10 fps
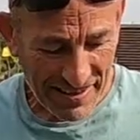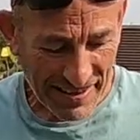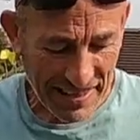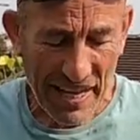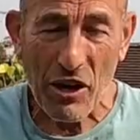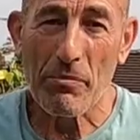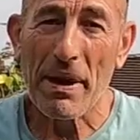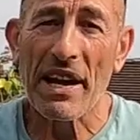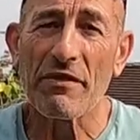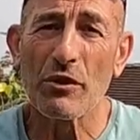We're going to get a whole
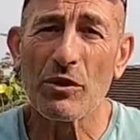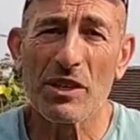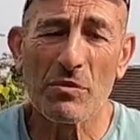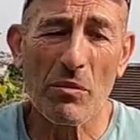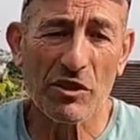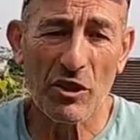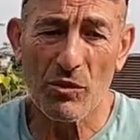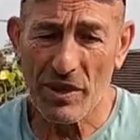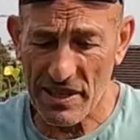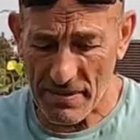bag full because what we'll
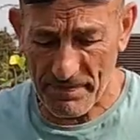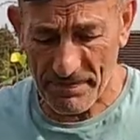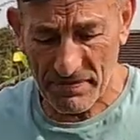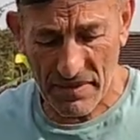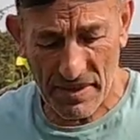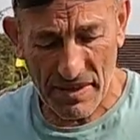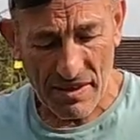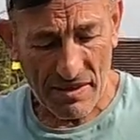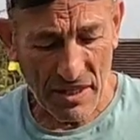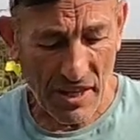do, we'll
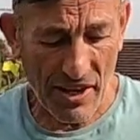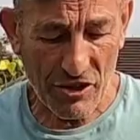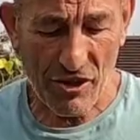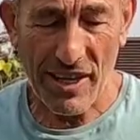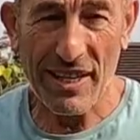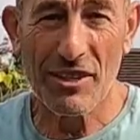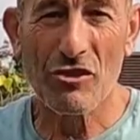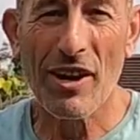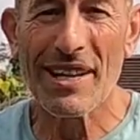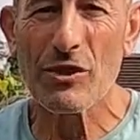dehydrate it and
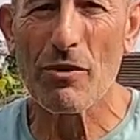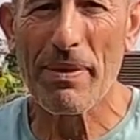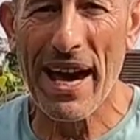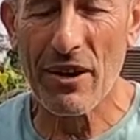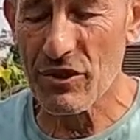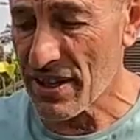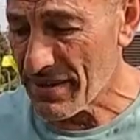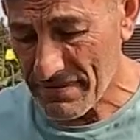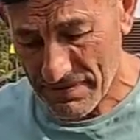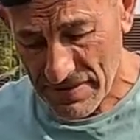dry it into a
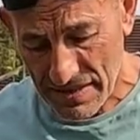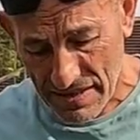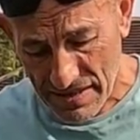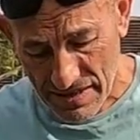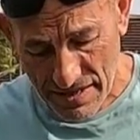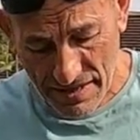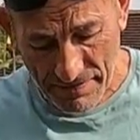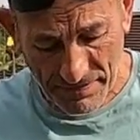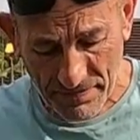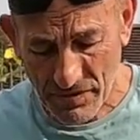powder.
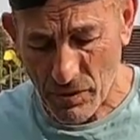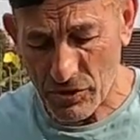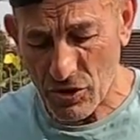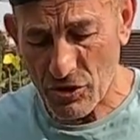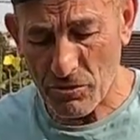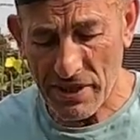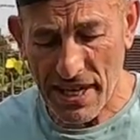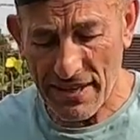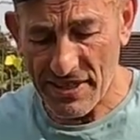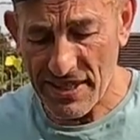What we do is normally
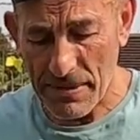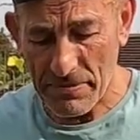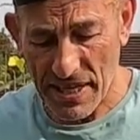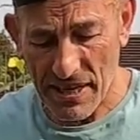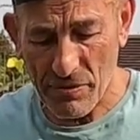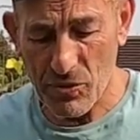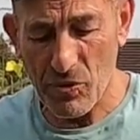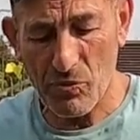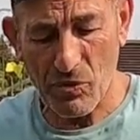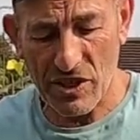cut the stems out, which
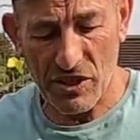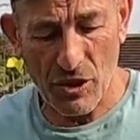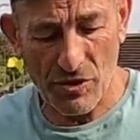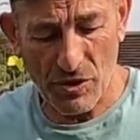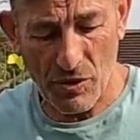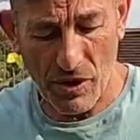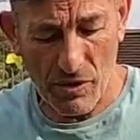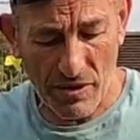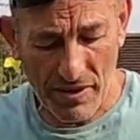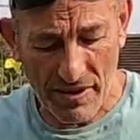we can use as
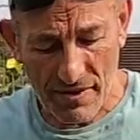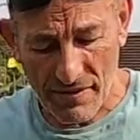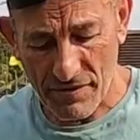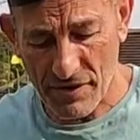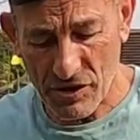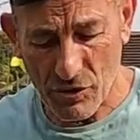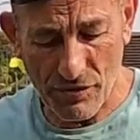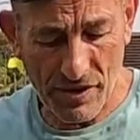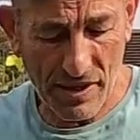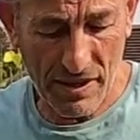well for
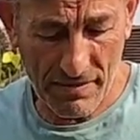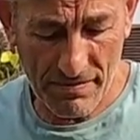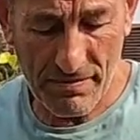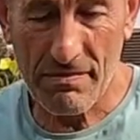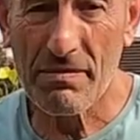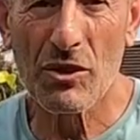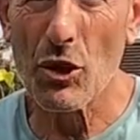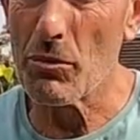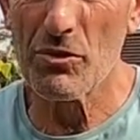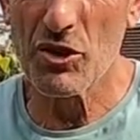sort of
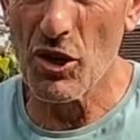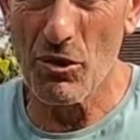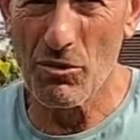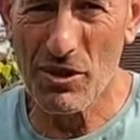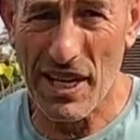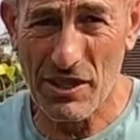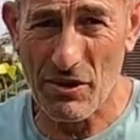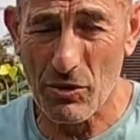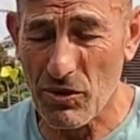soups, stews, casseroles.